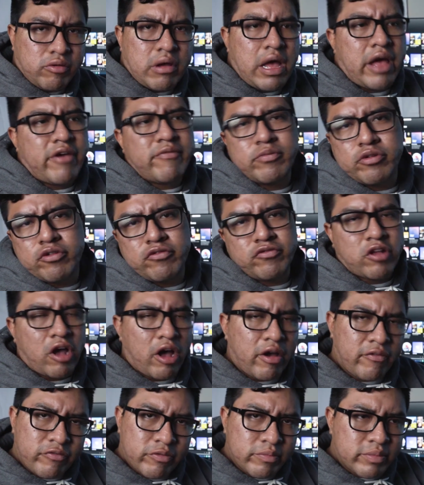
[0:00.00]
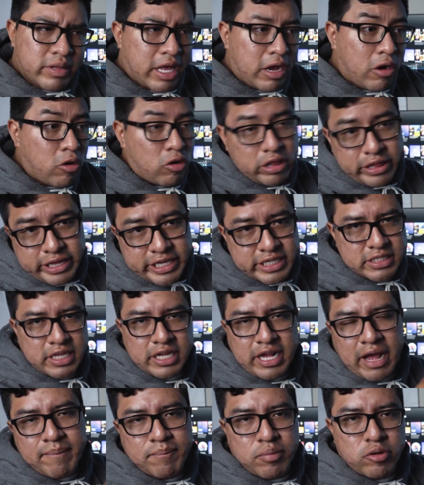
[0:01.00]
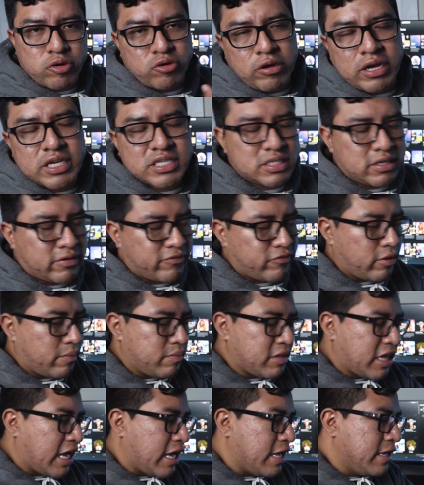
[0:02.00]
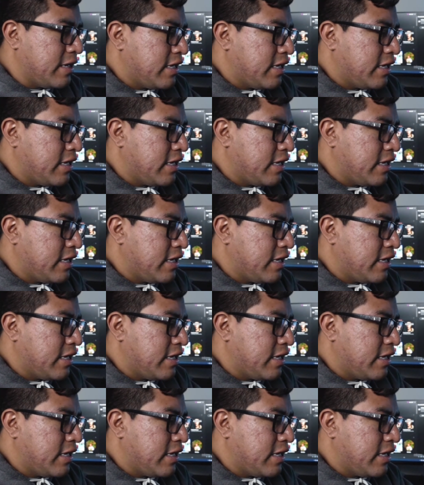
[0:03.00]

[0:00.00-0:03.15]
I've moved on from that, or at least like I'm progressing from that.